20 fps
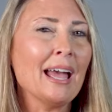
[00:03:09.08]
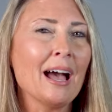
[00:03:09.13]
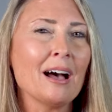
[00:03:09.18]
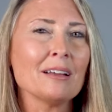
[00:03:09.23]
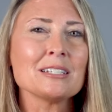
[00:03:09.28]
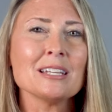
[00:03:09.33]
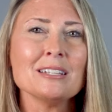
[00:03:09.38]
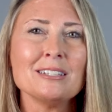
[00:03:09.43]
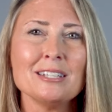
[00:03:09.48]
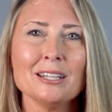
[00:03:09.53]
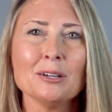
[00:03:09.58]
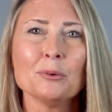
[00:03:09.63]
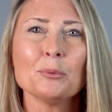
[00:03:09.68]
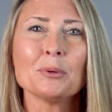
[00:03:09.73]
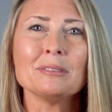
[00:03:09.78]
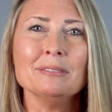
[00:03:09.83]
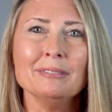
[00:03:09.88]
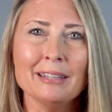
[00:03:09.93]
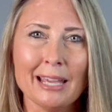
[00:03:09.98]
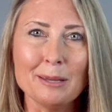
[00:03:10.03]
how to deal
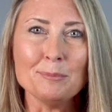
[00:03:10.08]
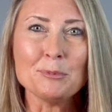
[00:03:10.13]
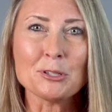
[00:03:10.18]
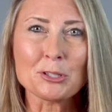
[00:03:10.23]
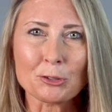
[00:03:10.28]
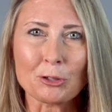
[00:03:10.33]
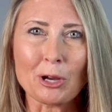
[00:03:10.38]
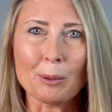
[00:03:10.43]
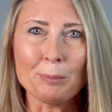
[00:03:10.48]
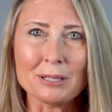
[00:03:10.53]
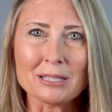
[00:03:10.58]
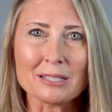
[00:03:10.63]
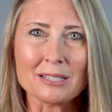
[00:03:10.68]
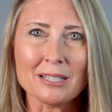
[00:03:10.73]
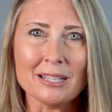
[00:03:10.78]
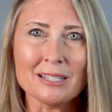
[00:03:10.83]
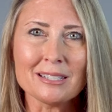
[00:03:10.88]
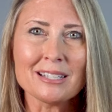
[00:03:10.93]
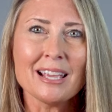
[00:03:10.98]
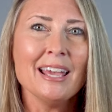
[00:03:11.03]
with name
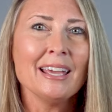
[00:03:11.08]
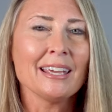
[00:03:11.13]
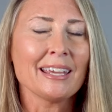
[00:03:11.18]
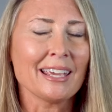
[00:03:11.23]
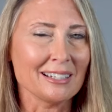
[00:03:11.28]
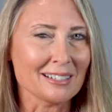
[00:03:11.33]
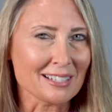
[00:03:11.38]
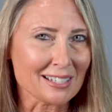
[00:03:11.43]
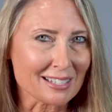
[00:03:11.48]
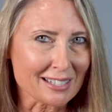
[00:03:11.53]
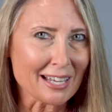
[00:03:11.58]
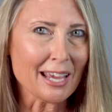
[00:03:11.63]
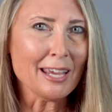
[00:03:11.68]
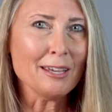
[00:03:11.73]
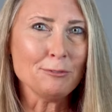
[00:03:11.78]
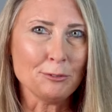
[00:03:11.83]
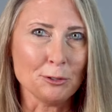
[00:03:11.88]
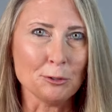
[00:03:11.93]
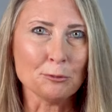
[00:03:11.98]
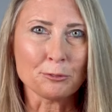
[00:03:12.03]
discrepancies can
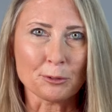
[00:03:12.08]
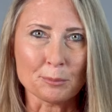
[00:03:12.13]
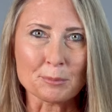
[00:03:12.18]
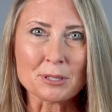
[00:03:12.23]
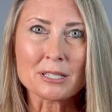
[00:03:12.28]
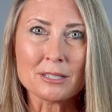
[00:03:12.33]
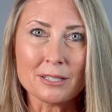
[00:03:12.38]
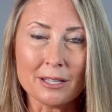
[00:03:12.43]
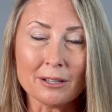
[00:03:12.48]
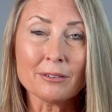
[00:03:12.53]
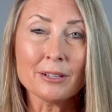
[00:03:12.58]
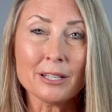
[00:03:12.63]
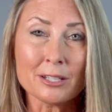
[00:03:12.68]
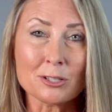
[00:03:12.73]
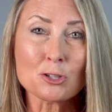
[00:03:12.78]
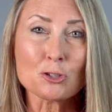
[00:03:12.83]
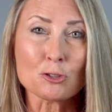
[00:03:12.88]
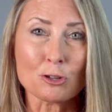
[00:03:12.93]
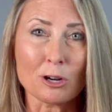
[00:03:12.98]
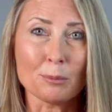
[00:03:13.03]
save you from
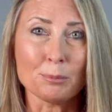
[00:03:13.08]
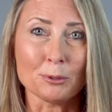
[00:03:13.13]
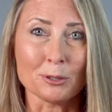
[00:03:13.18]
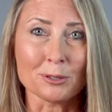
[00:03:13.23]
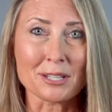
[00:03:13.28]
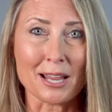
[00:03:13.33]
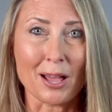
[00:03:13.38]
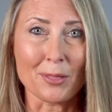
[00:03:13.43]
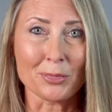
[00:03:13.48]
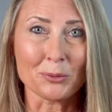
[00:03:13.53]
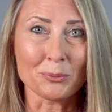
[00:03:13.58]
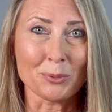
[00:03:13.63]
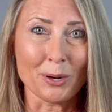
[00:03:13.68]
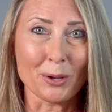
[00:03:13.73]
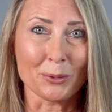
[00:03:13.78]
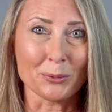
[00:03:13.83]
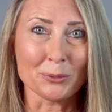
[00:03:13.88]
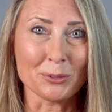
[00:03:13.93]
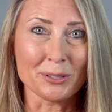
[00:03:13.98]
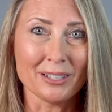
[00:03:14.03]
serious trouble down the
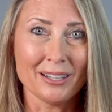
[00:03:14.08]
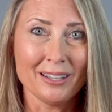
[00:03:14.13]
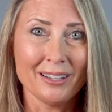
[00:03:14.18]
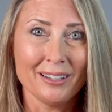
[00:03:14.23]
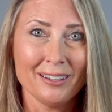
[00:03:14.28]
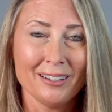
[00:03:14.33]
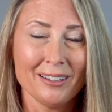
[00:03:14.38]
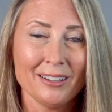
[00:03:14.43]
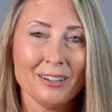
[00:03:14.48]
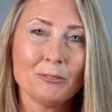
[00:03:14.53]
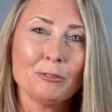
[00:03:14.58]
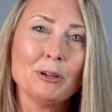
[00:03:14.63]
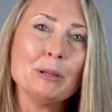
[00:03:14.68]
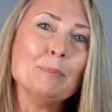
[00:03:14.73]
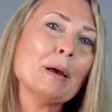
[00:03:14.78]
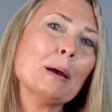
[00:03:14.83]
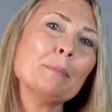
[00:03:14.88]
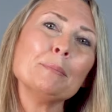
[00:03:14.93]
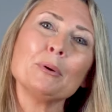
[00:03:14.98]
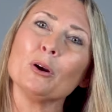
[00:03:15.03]
road.
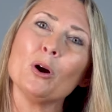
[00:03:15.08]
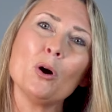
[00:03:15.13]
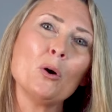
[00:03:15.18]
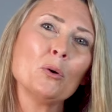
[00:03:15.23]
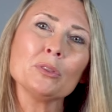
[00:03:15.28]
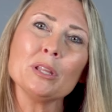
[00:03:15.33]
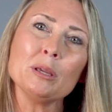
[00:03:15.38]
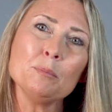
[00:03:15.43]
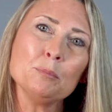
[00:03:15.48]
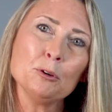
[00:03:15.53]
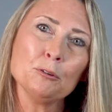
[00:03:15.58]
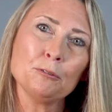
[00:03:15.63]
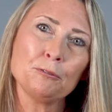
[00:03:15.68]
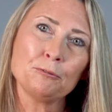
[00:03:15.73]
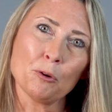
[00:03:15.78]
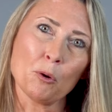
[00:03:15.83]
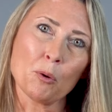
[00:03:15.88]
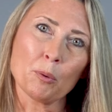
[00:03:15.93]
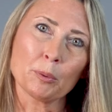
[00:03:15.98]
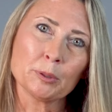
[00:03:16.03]
Remember, only move
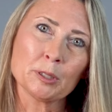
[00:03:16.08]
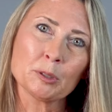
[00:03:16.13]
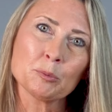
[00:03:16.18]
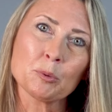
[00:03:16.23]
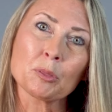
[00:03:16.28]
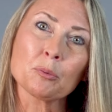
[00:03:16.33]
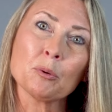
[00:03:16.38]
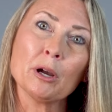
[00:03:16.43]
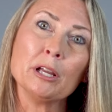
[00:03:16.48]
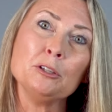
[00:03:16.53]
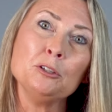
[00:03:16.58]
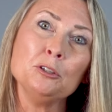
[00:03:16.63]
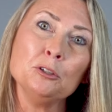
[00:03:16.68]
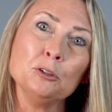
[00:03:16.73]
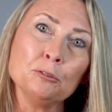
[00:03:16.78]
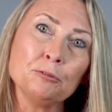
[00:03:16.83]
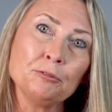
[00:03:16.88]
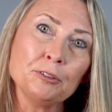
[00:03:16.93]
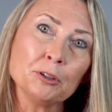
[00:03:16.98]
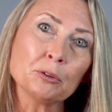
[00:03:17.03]
forward with what
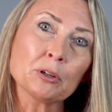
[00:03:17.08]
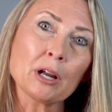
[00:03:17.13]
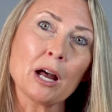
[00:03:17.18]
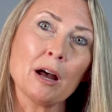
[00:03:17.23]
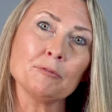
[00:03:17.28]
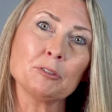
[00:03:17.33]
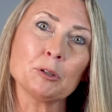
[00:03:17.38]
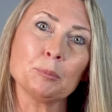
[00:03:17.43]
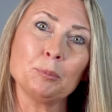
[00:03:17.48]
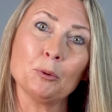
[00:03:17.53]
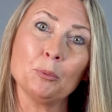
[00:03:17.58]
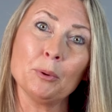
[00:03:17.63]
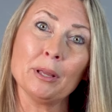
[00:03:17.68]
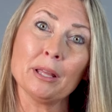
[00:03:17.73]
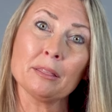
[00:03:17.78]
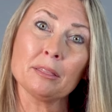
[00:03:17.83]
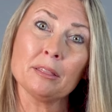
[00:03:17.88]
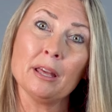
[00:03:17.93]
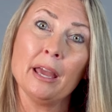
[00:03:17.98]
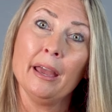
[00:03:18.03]
you feel comfortable
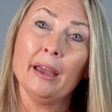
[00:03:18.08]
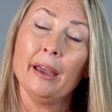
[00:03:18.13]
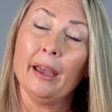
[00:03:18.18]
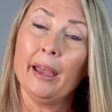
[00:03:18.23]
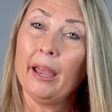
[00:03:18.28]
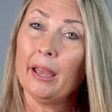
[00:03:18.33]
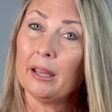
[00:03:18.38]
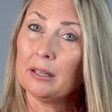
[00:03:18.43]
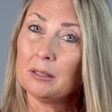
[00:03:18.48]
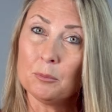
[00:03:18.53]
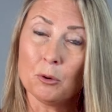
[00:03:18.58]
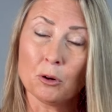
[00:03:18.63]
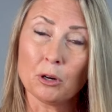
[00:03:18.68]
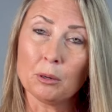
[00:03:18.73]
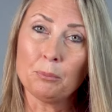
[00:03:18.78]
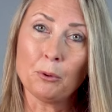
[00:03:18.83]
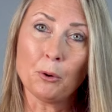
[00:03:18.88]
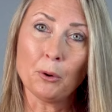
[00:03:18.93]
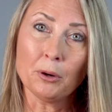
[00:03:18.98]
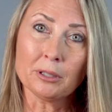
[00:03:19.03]
with and, more
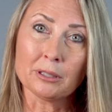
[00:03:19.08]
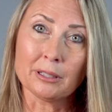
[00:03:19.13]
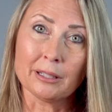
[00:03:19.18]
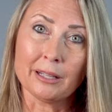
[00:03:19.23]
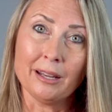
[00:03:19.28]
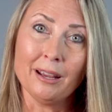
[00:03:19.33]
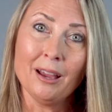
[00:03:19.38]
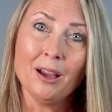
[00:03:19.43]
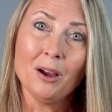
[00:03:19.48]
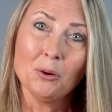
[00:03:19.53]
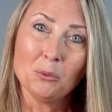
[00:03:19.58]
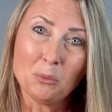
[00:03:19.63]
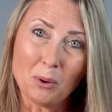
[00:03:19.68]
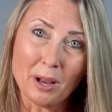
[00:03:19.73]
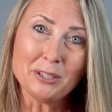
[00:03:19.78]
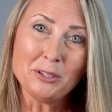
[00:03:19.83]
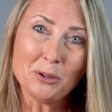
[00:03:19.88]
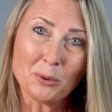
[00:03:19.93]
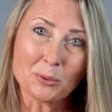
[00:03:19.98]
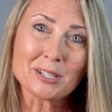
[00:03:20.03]
importantly,
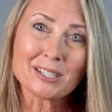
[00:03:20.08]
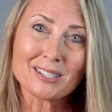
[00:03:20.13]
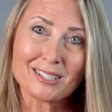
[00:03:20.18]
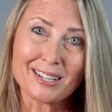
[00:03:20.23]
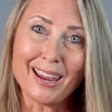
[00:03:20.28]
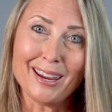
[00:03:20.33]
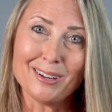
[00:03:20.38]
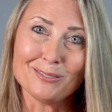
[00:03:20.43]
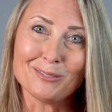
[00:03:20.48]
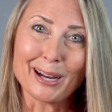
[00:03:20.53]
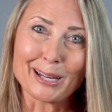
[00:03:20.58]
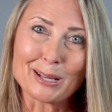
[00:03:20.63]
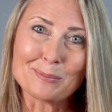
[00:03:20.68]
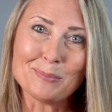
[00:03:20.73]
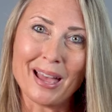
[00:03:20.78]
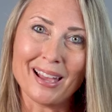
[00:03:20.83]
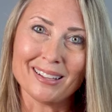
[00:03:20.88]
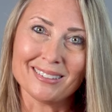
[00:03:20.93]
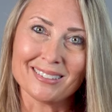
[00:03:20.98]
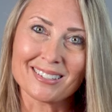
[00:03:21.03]
what your state
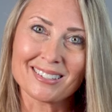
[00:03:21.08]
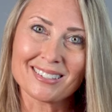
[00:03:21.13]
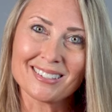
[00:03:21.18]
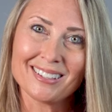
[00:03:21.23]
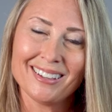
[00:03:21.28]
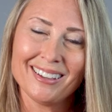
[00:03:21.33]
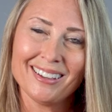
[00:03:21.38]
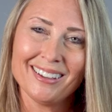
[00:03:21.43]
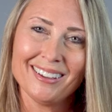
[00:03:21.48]
recommends.